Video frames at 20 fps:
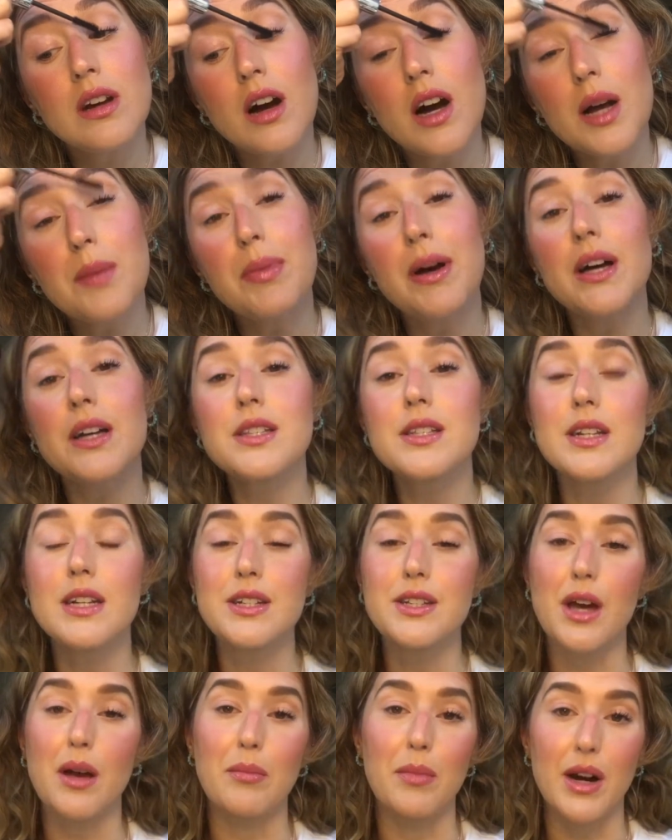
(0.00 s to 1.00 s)
I personally
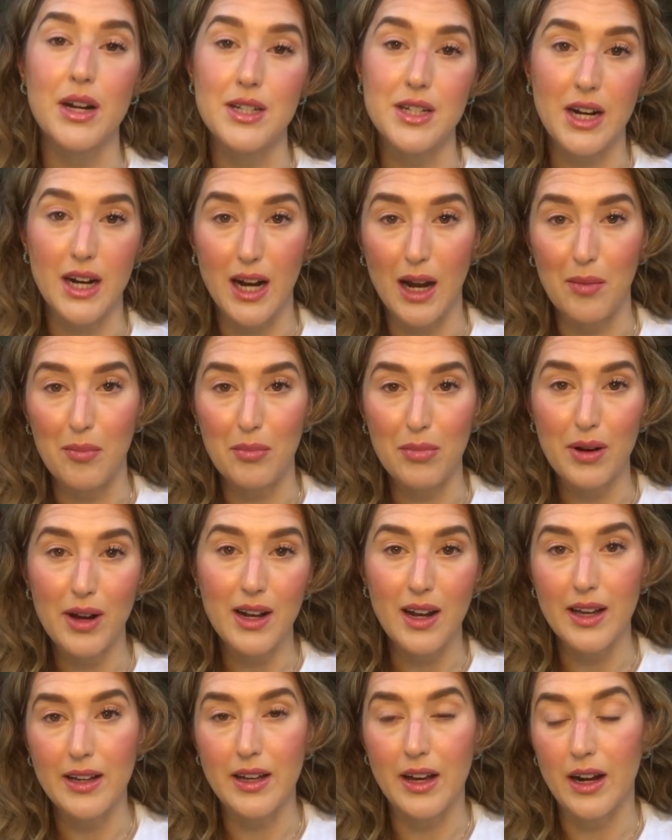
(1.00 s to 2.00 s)
don't mind a clump. I
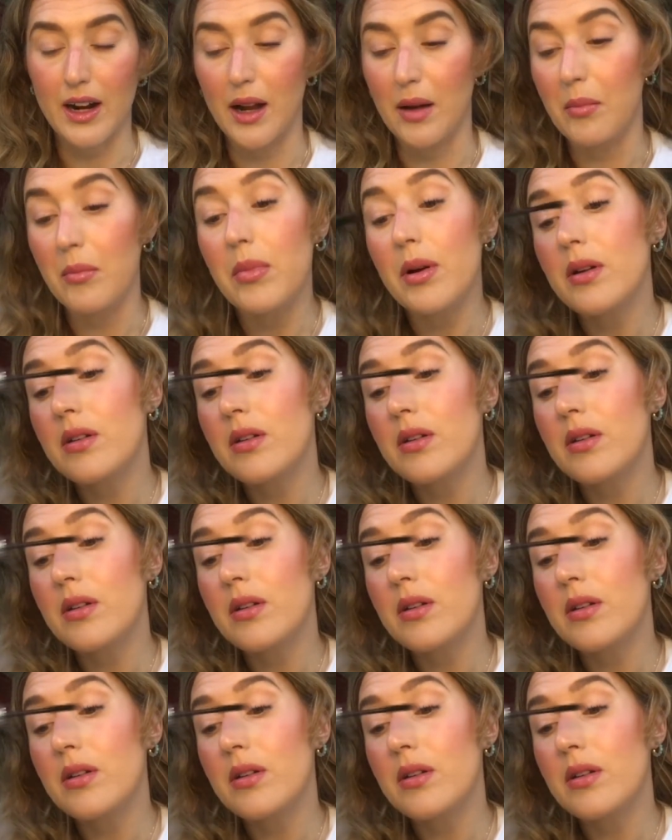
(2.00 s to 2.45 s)
like a clump.